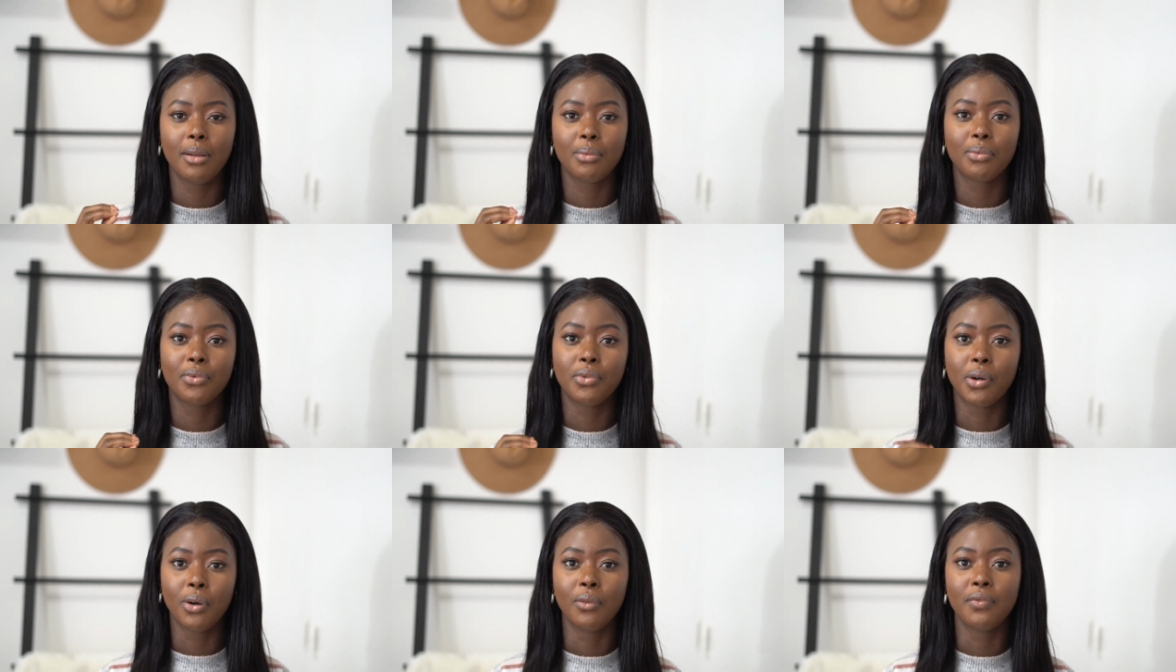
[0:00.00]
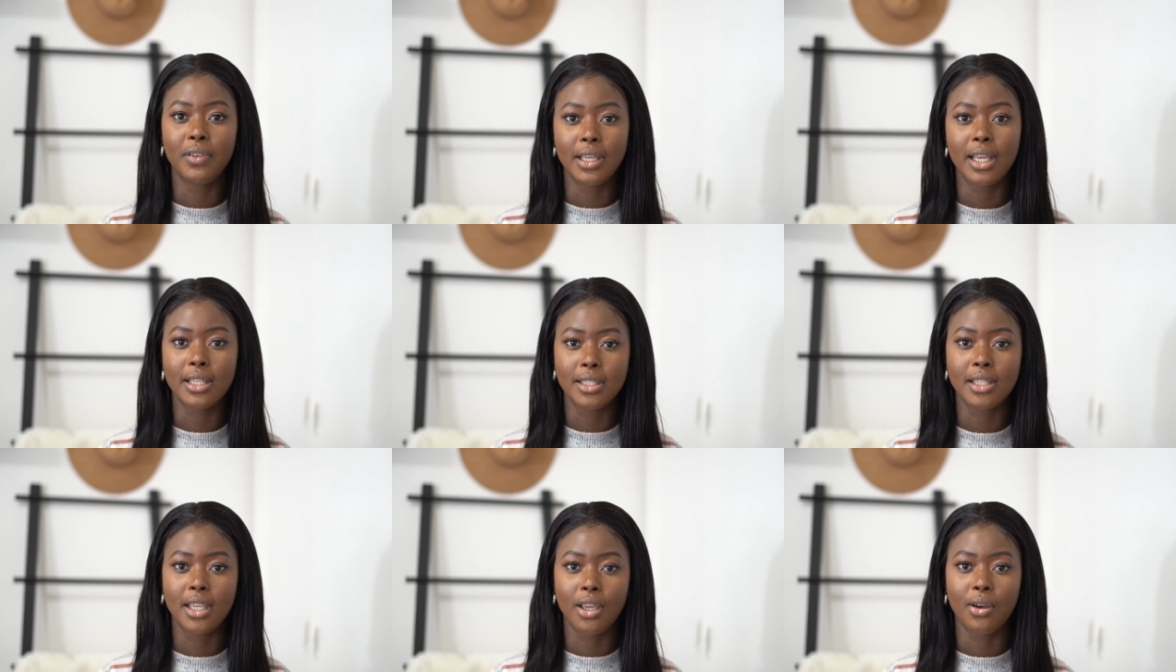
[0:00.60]
for
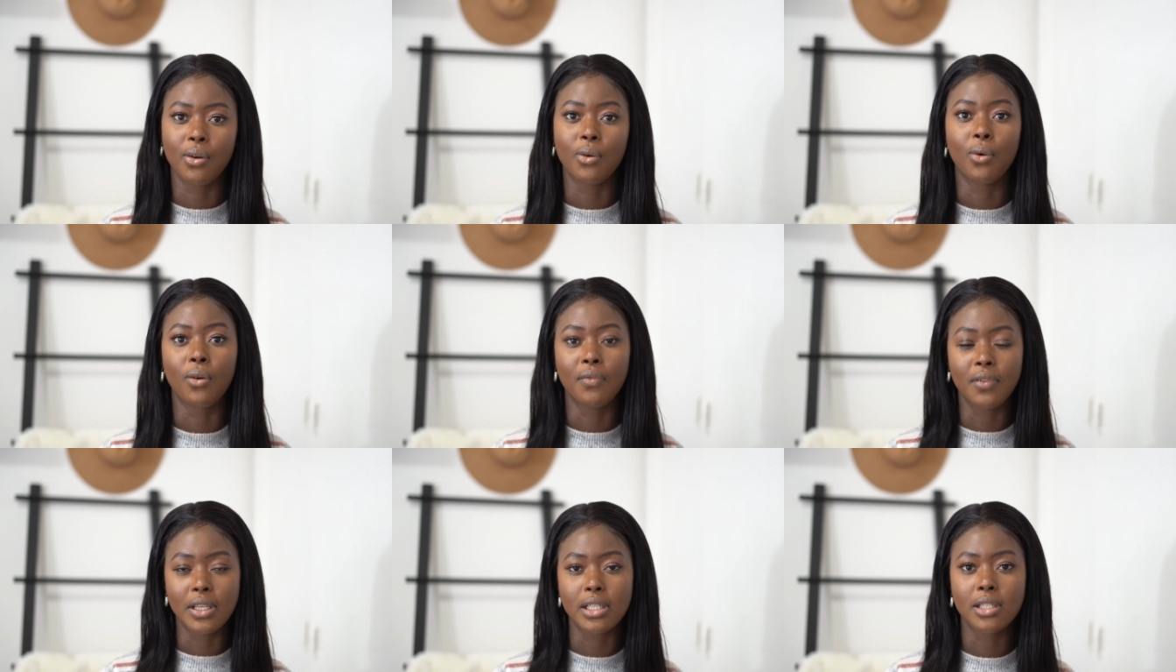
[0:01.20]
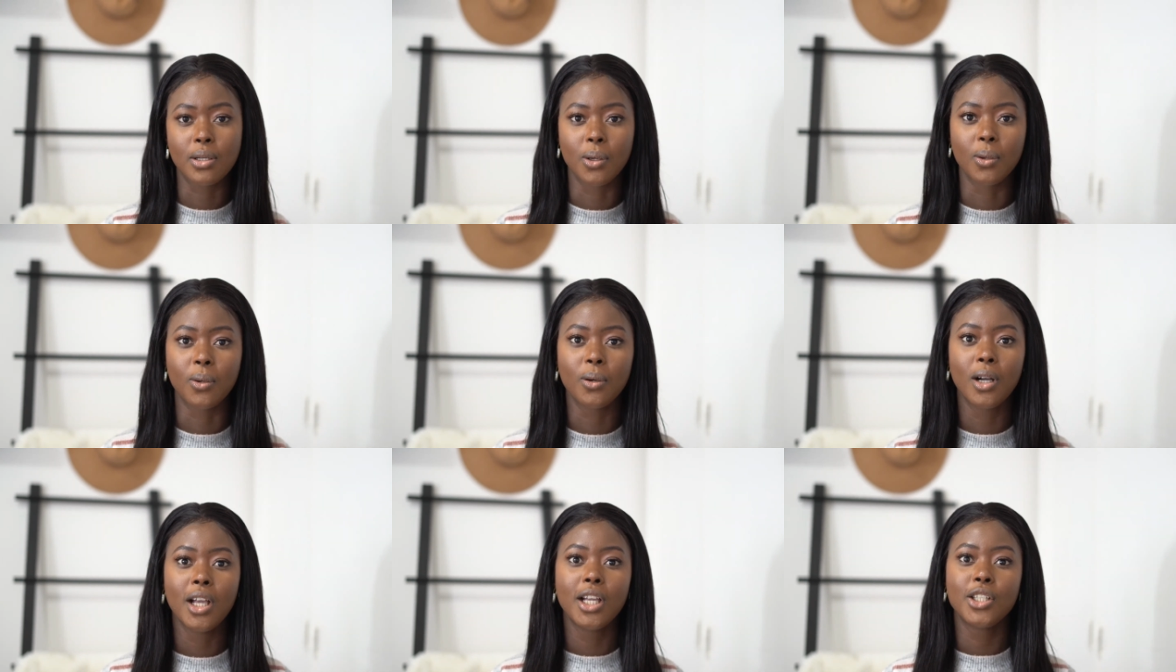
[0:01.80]
VSCO or
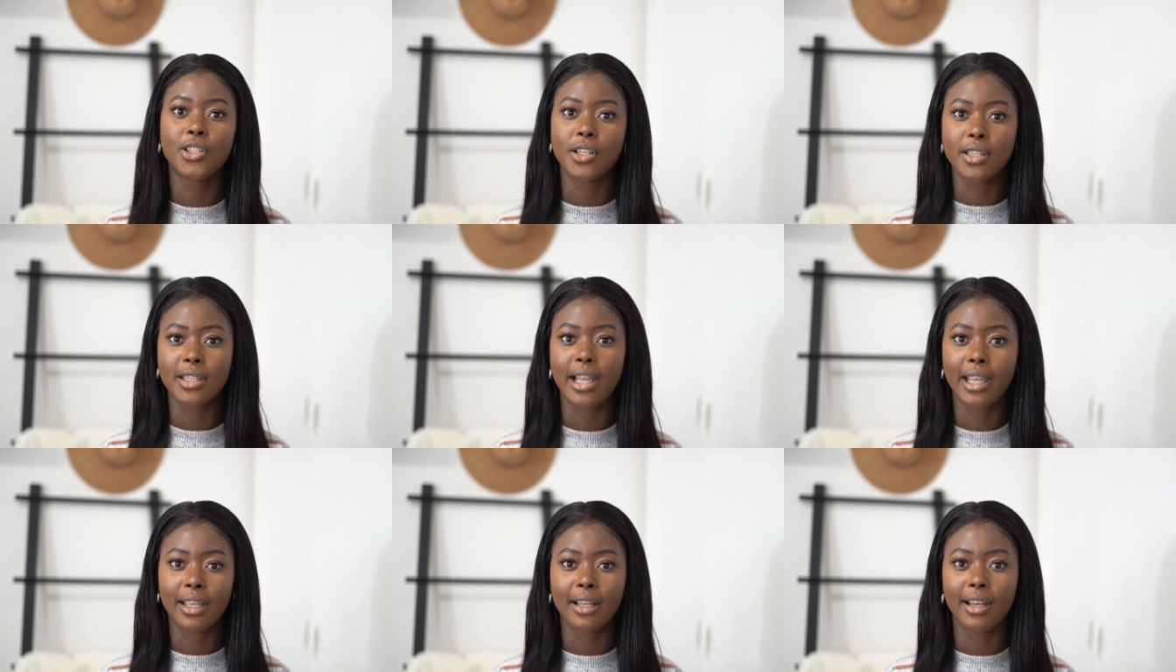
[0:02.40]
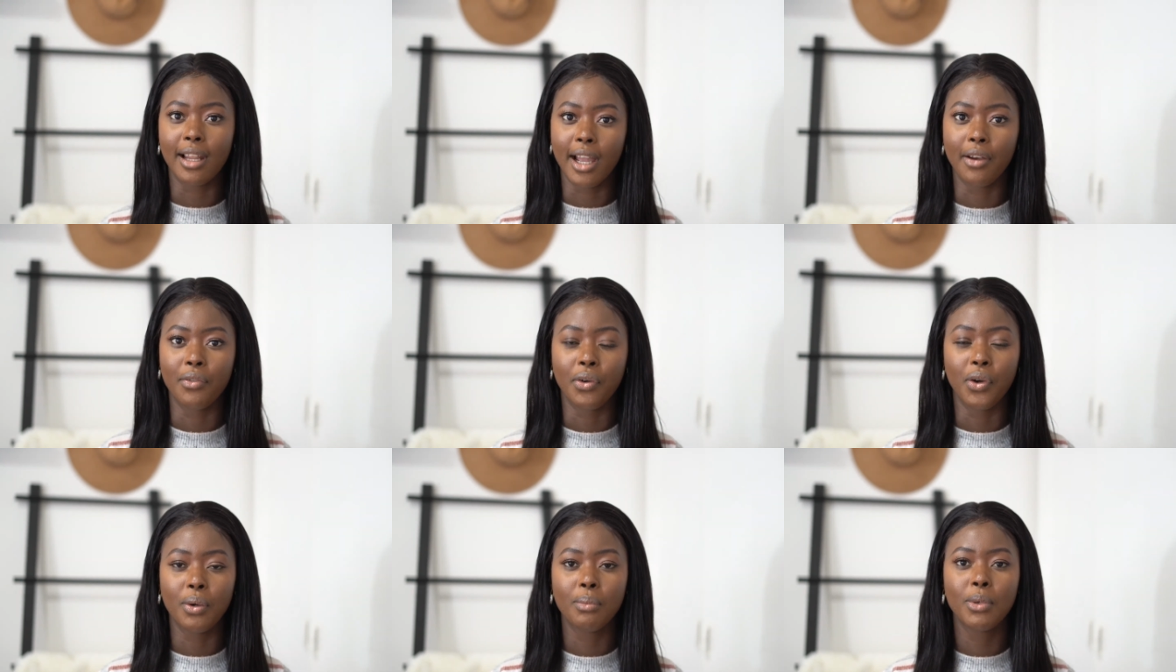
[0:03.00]
VSCO, just like
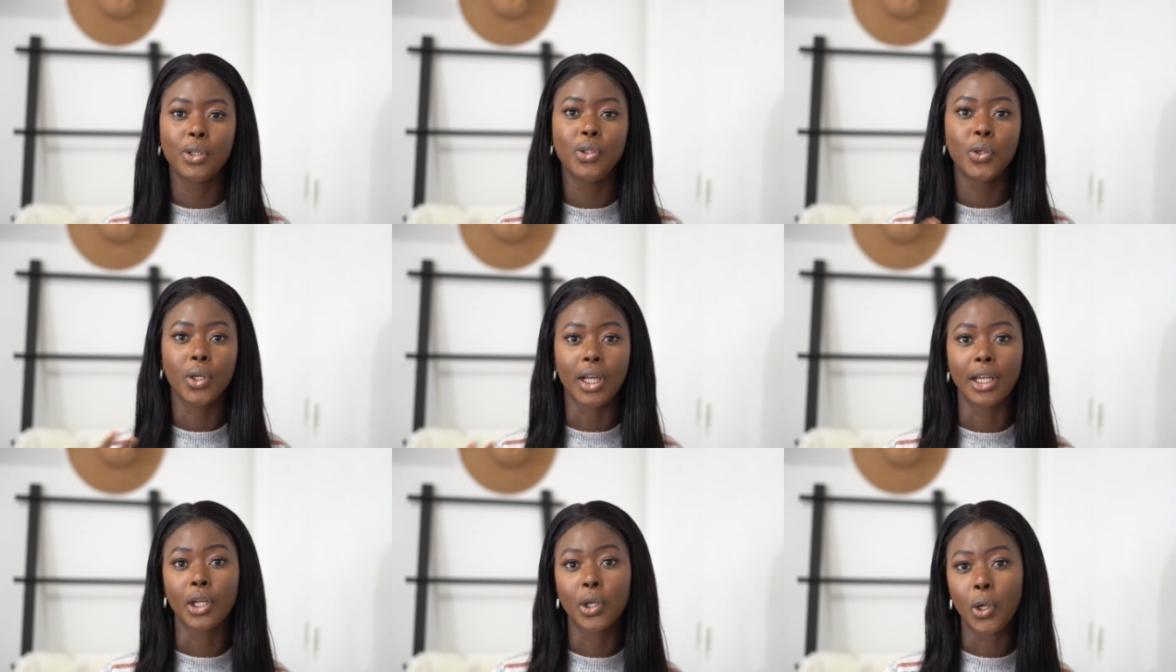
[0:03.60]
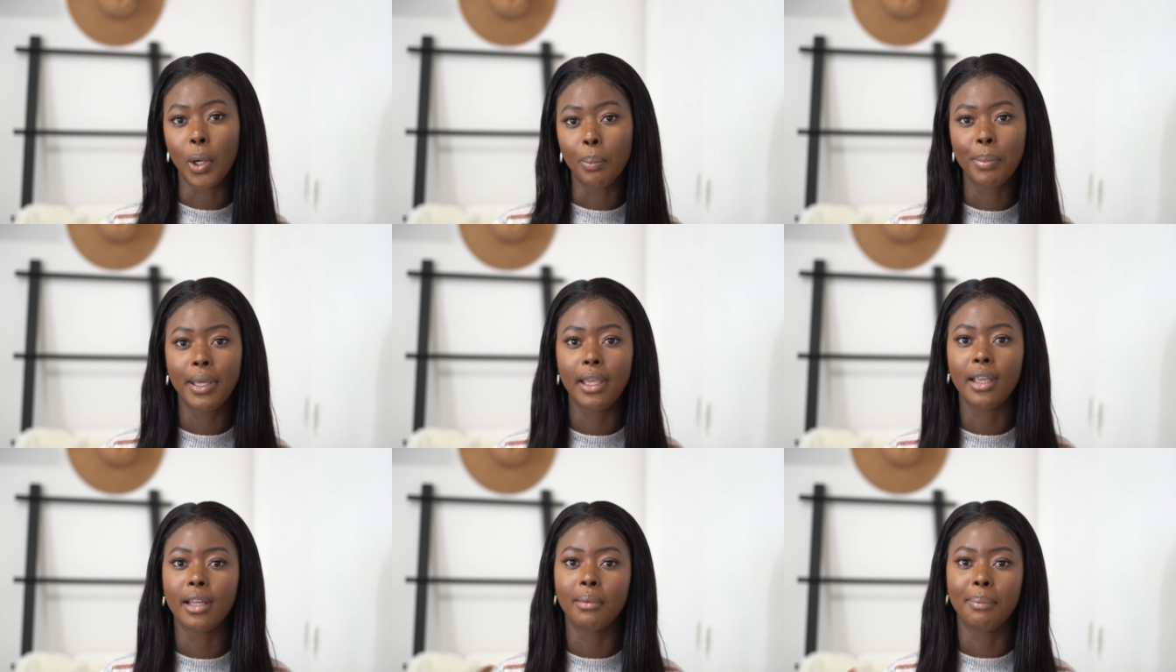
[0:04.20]
Lightroom, you can
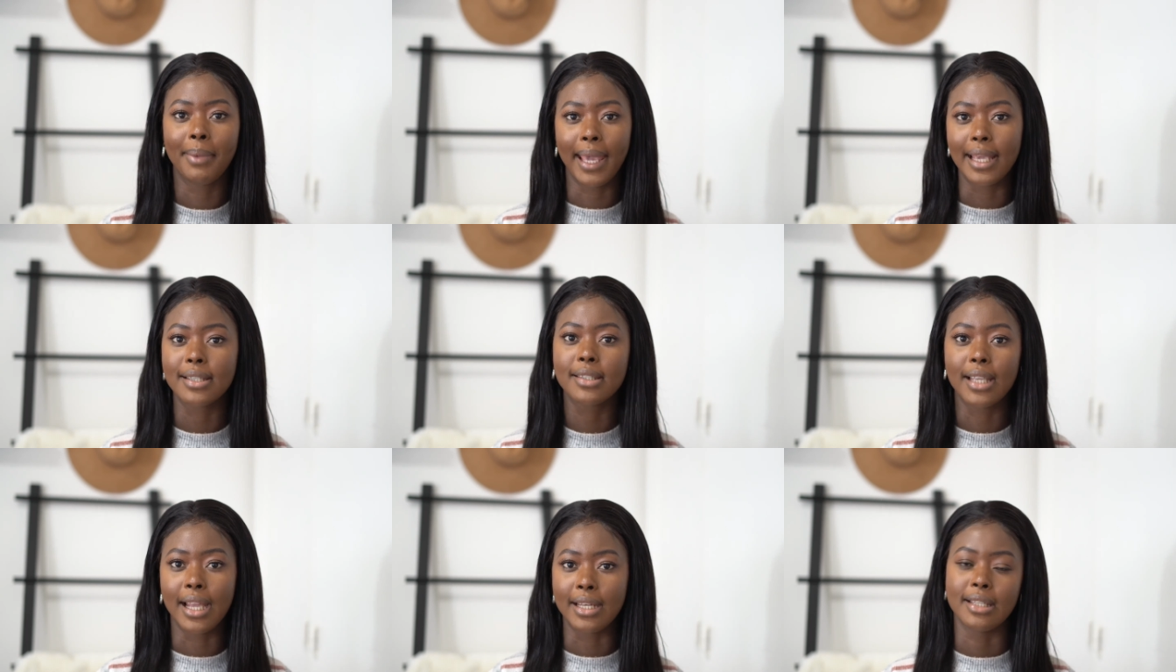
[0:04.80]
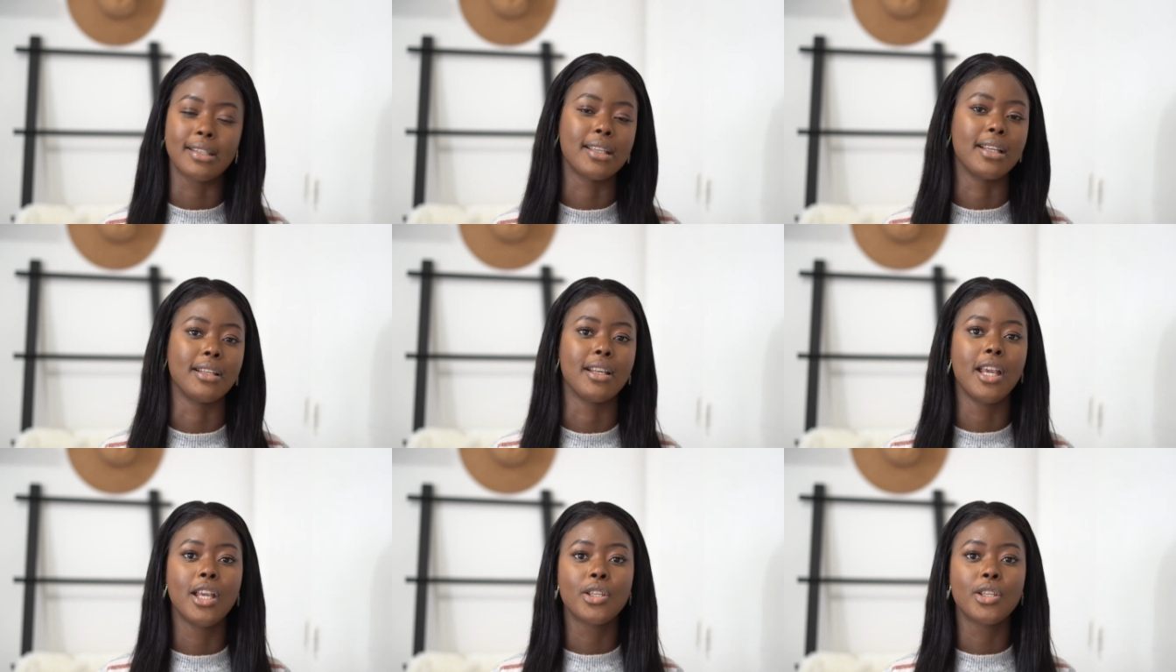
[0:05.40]
copy and paste editing.